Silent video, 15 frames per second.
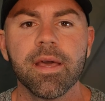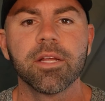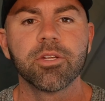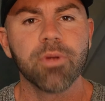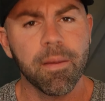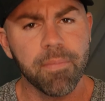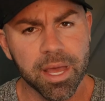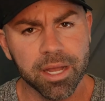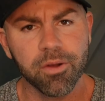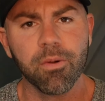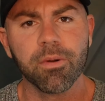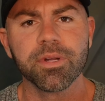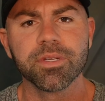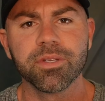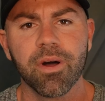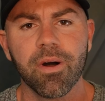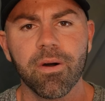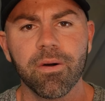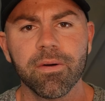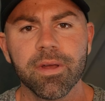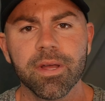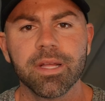drop that
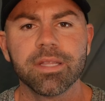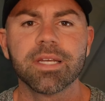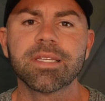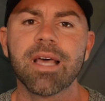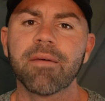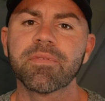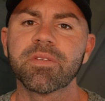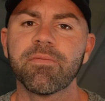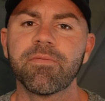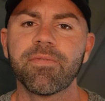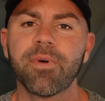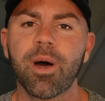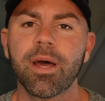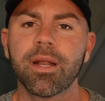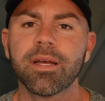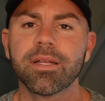cortisol. Let's have some fun.